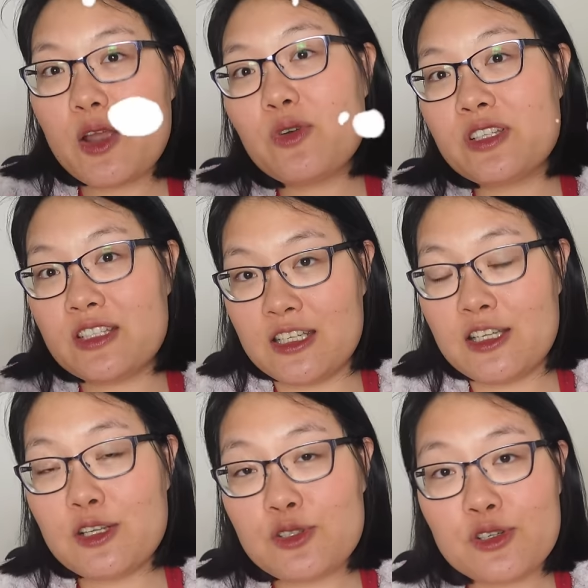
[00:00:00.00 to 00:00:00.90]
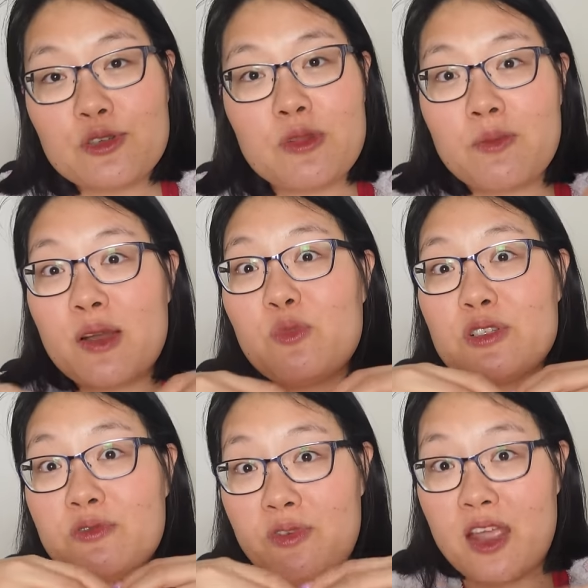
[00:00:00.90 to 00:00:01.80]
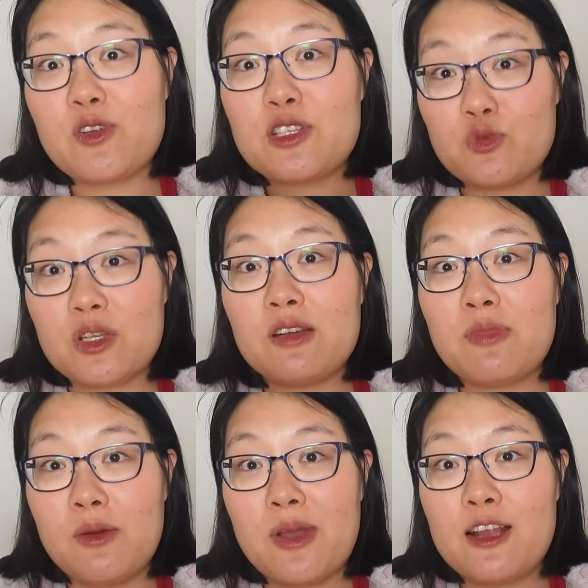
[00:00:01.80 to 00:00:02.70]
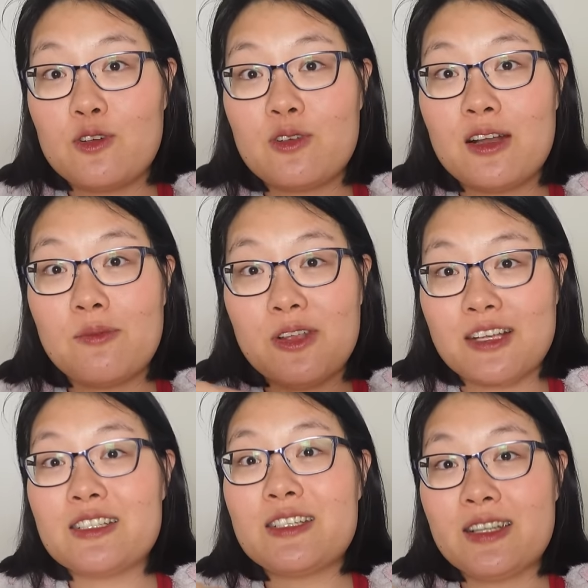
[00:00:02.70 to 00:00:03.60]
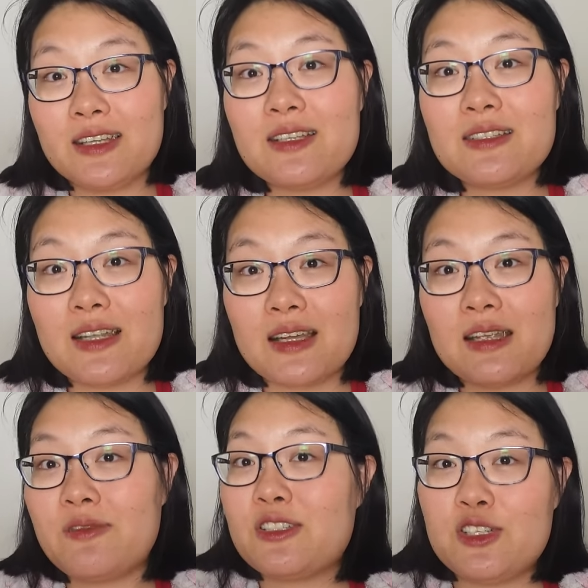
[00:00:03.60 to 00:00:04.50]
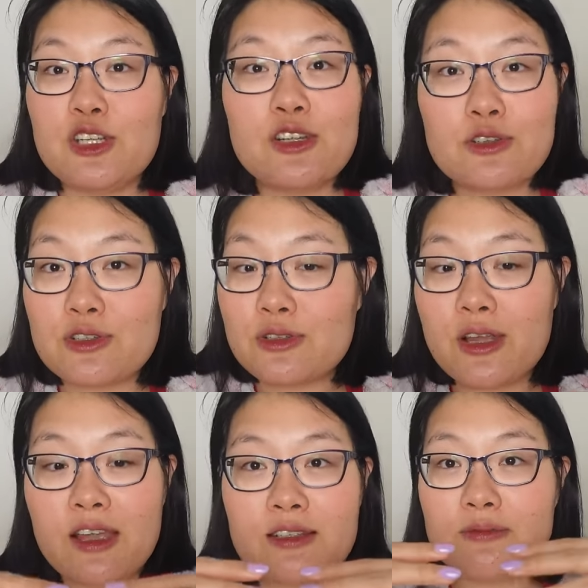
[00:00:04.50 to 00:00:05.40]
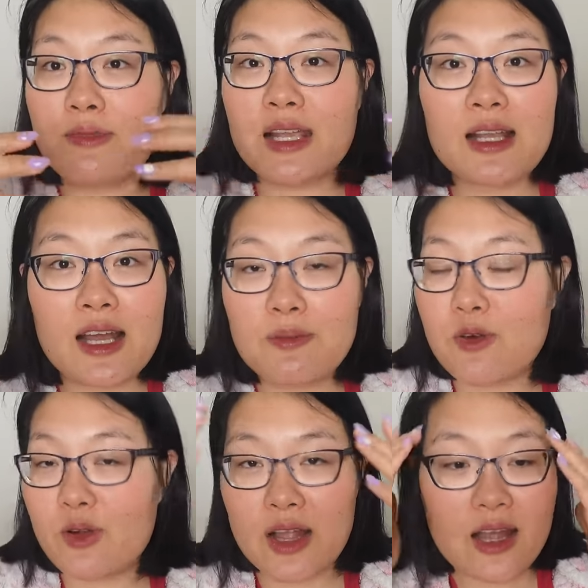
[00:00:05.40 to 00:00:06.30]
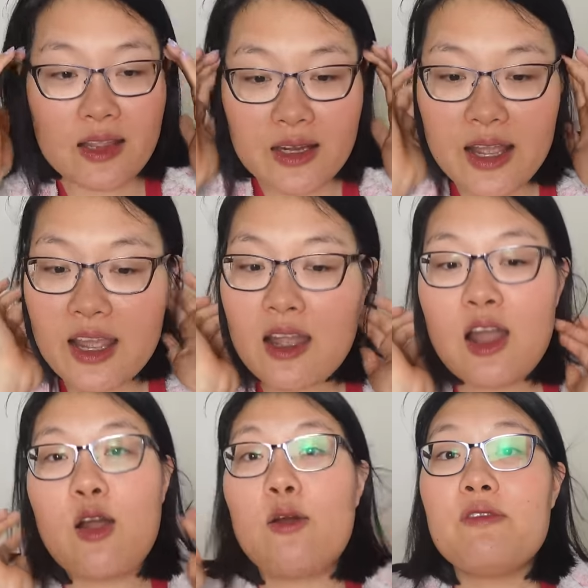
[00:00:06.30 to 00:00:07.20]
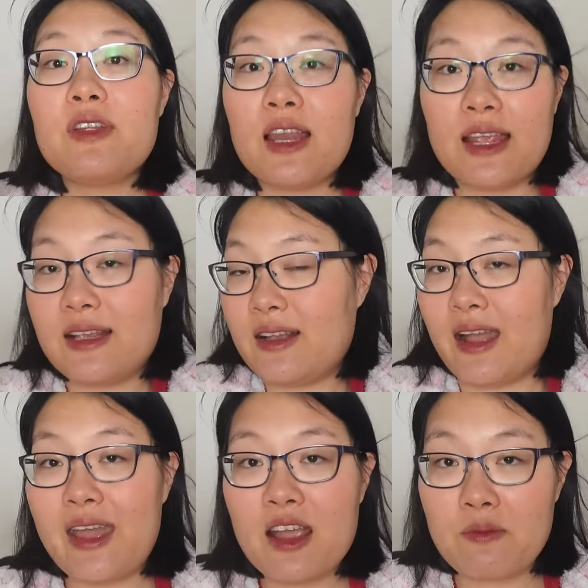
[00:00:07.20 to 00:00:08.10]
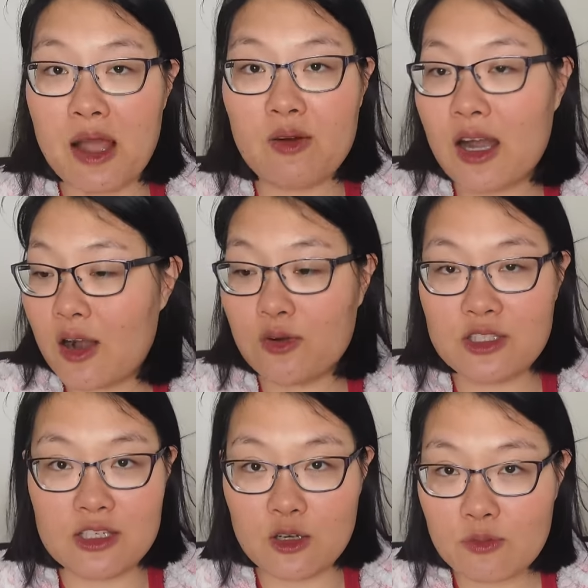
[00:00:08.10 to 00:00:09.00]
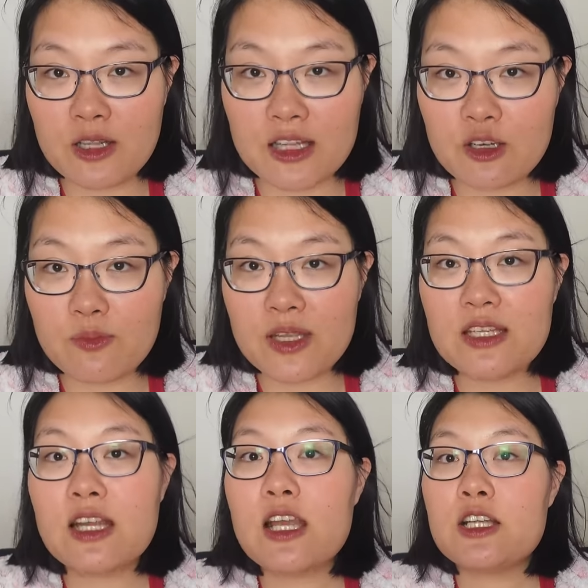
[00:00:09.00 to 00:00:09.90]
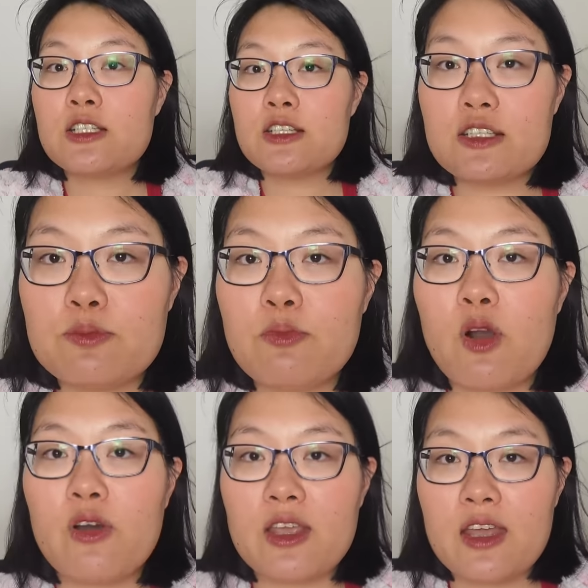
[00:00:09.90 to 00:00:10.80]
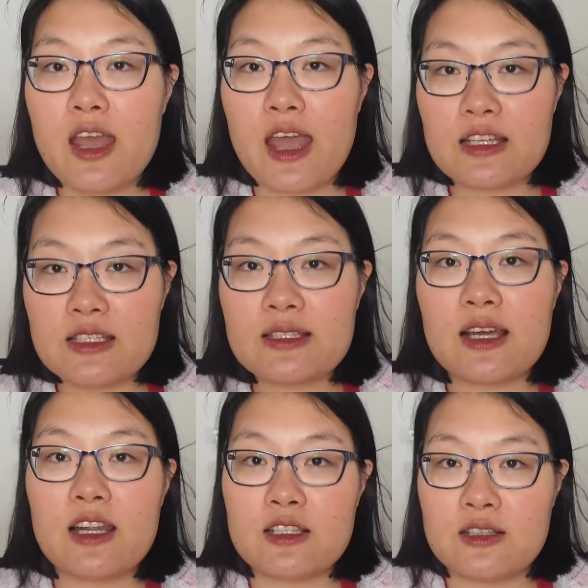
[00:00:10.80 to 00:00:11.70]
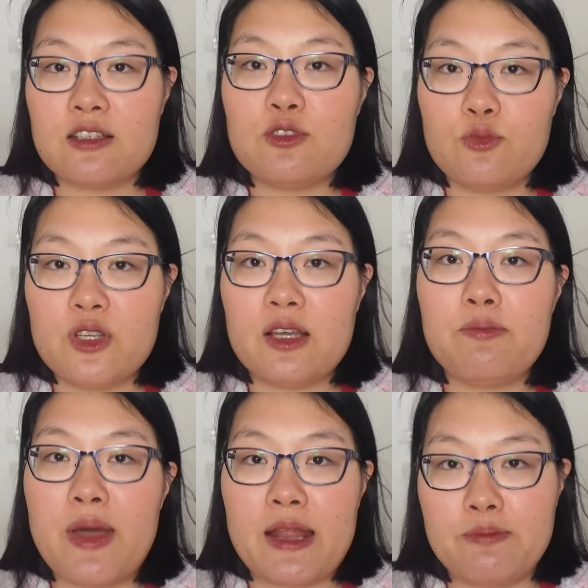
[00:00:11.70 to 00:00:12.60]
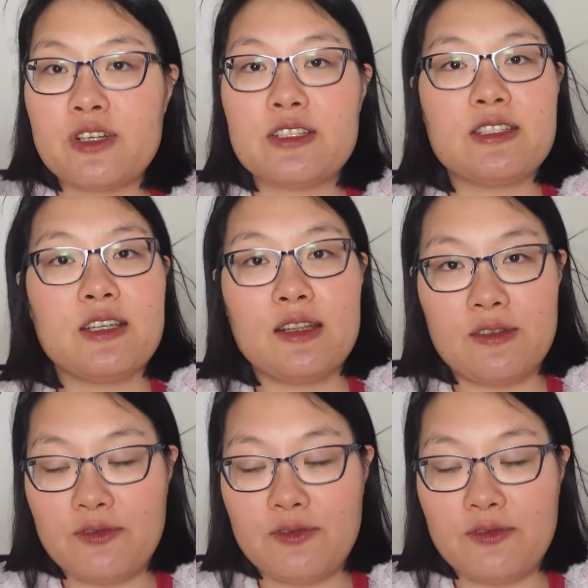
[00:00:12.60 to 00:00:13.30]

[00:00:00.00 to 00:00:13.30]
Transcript: I was a teenager, my mom was very strict about my look because she thinks that if a teenager has makeup or color hair or even like care about how she look a little bit, she's boy and she's gonna turn to be a bad person in the